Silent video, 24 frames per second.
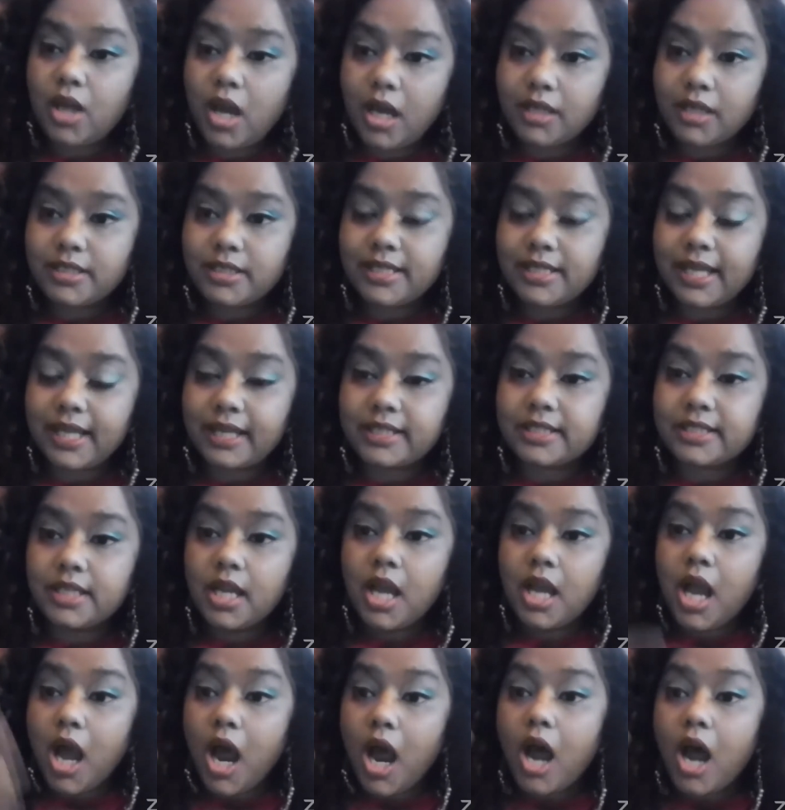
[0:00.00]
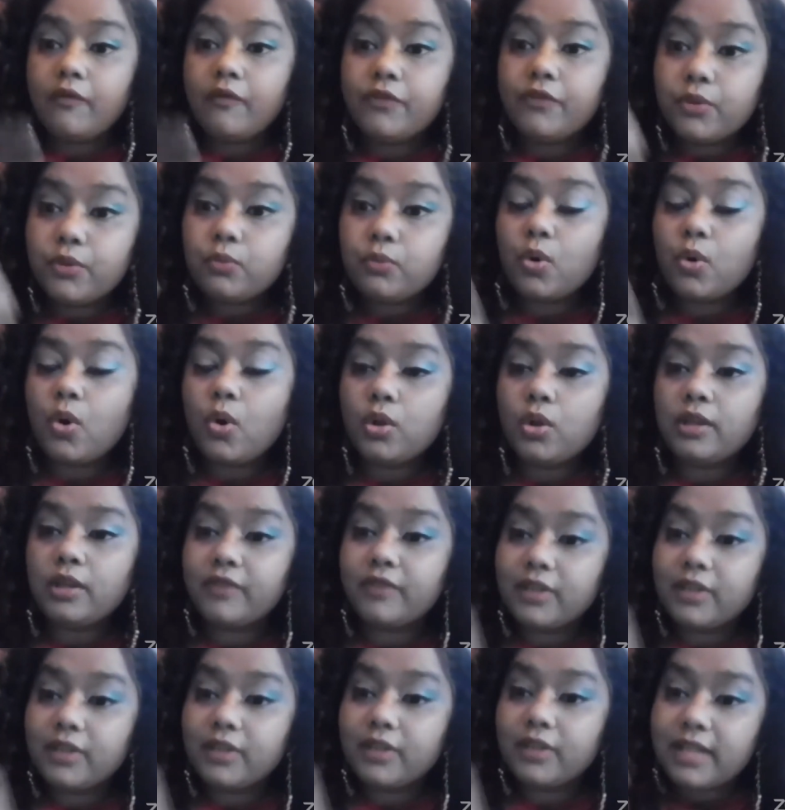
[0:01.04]
context of the role of
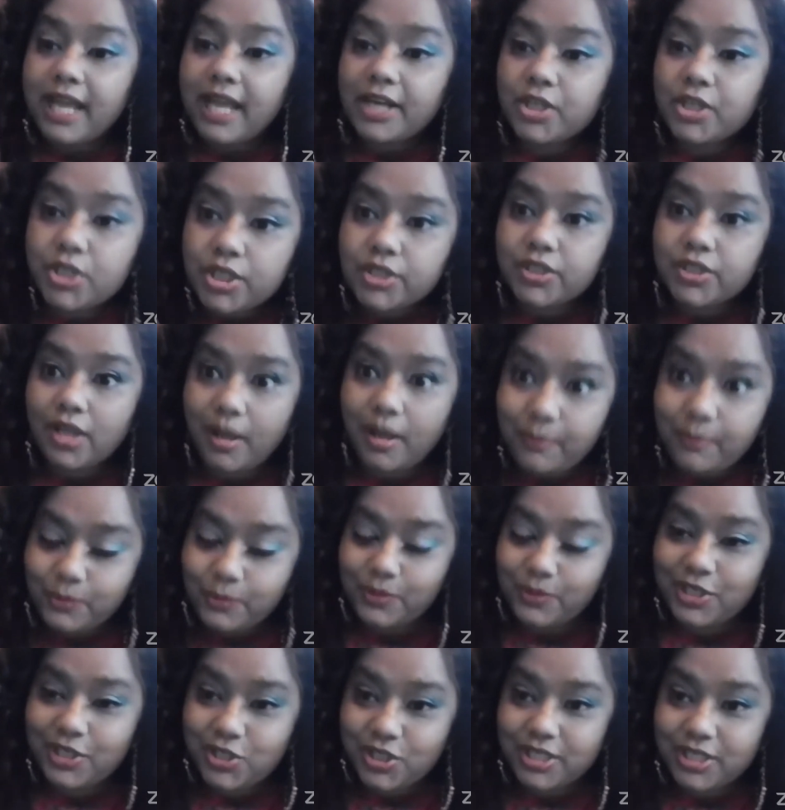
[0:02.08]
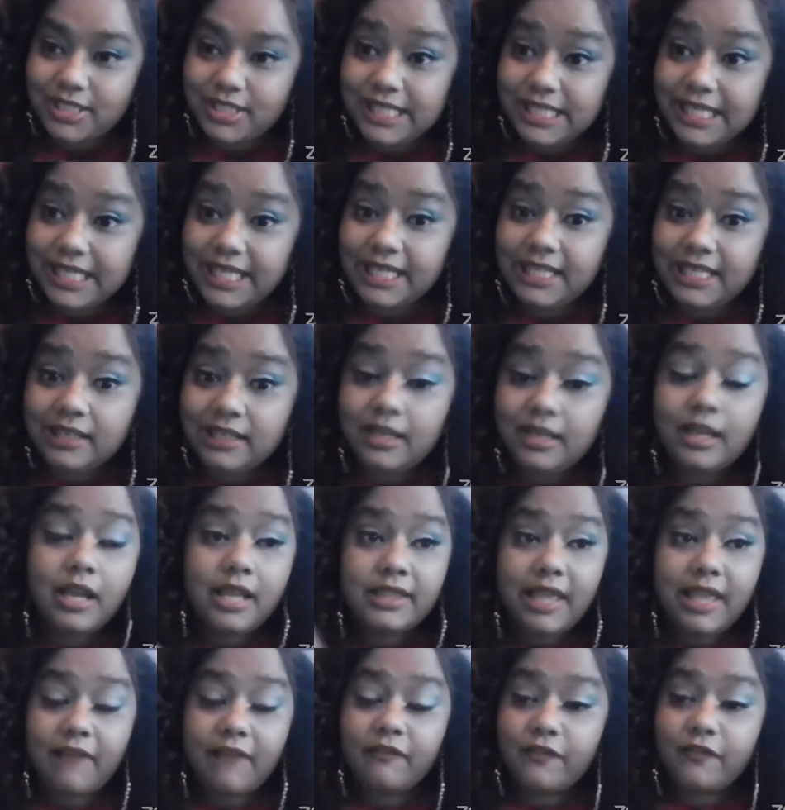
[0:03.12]
elections operations in
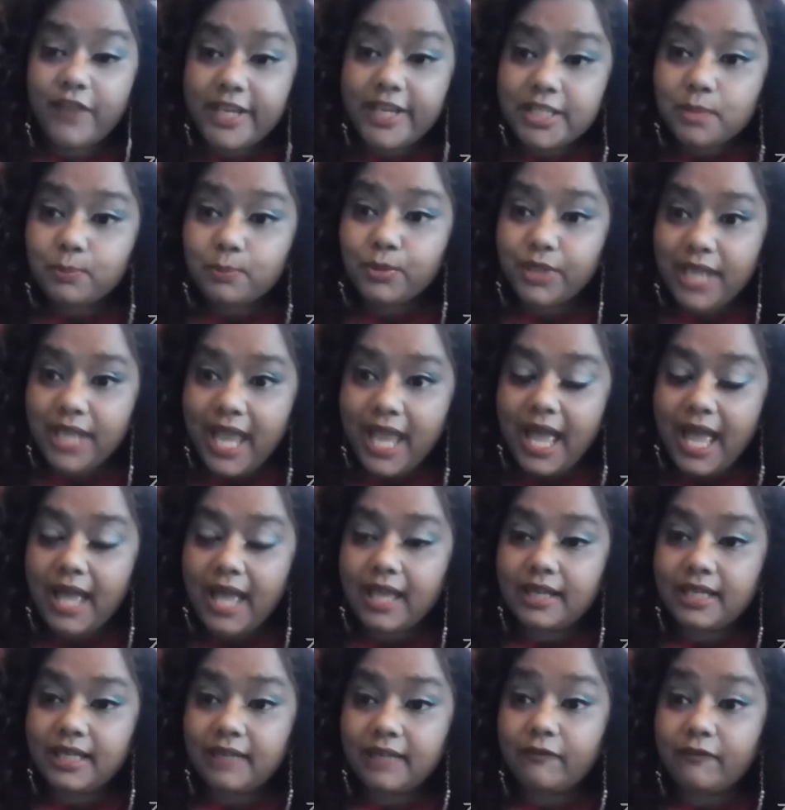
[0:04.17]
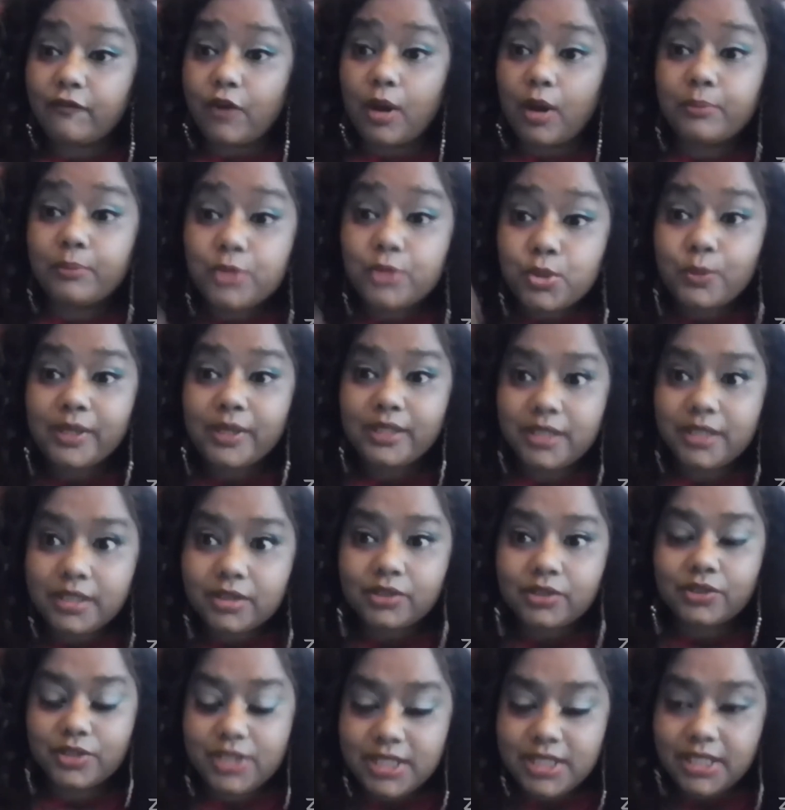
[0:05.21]
that Facebook had from
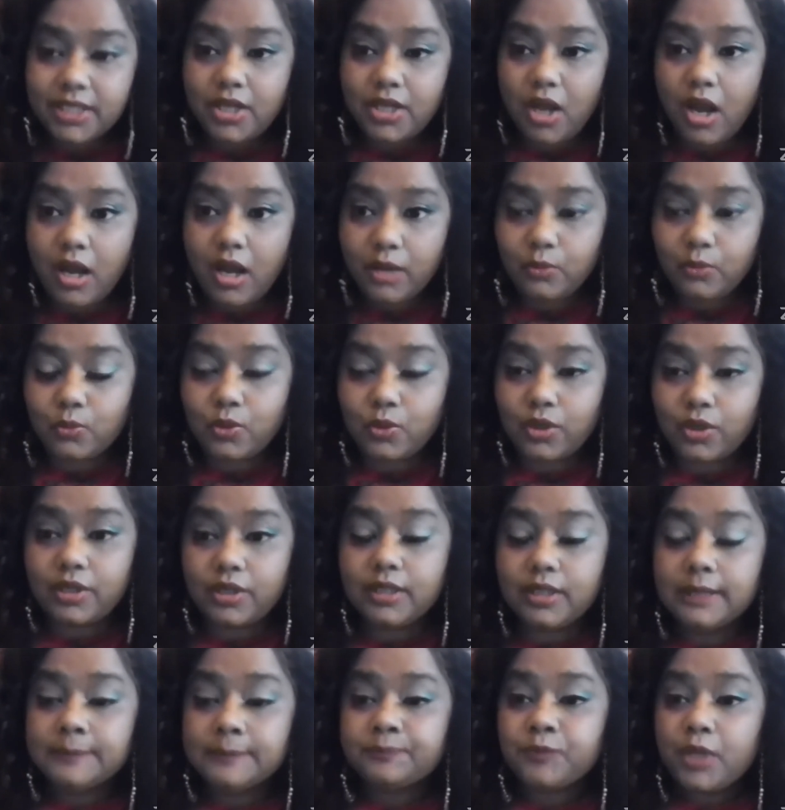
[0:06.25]
2013 onward?